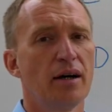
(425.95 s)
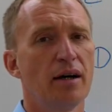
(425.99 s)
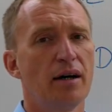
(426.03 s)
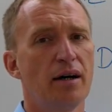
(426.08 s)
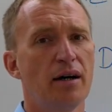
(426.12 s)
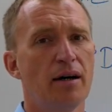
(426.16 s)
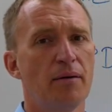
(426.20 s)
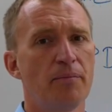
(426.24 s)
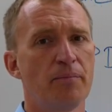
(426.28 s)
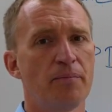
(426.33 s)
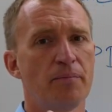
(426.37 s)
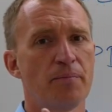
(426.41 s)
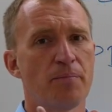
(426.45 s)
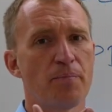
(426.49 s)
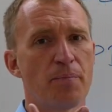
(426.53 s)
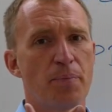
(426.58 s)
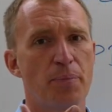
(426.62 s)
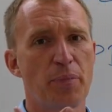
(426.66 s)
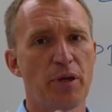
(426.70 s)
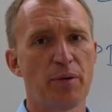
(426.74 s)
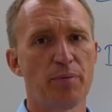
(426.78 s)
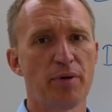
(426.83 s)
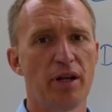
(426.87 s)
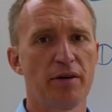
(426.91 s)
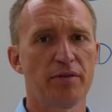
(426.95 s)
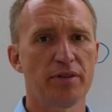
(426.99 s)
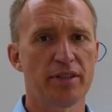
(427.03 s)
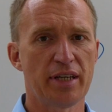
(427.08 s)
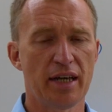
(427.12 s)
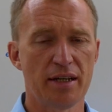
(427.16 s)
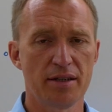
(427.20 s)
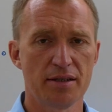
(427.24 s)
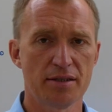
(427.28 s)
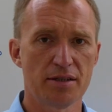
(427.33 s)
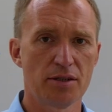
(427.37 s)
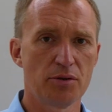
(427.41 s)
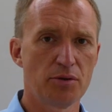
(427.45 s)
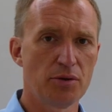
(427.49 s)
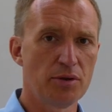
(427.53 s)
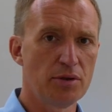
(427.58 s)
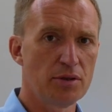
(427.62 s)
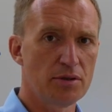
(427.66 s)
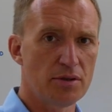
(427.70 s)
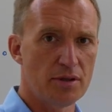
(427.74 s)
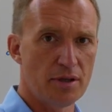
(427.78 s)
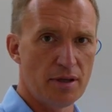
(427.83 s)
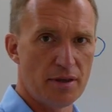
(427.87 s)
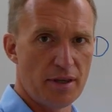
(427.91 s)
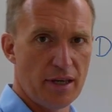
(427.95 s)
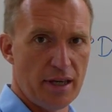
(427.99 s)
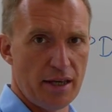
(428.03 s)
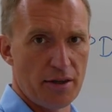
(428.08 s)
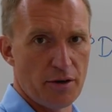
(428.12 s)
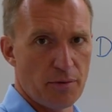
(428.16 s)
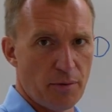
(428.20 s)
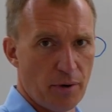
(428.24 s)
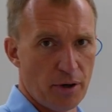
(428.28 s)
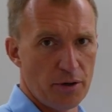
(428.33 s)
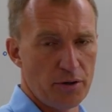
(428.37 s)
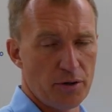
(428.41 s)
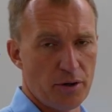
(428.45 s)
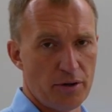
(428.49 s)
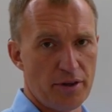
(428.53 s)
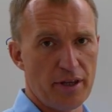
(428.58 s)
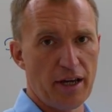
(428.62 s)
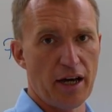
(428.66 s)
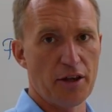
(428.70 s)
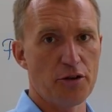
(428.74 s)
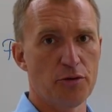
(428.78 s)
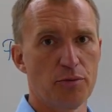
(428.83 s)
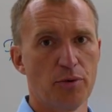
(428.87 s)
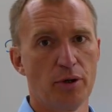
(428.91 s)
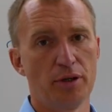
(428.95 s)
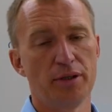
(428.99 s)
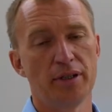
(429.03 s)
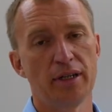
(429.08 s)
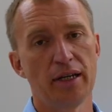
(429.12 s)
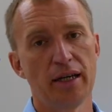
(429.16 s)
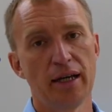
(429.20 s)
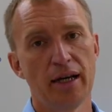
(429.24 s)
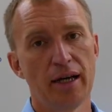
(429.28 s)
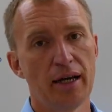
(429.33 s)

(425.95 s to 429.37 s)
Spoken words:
people have a tendency to use either one or the other one.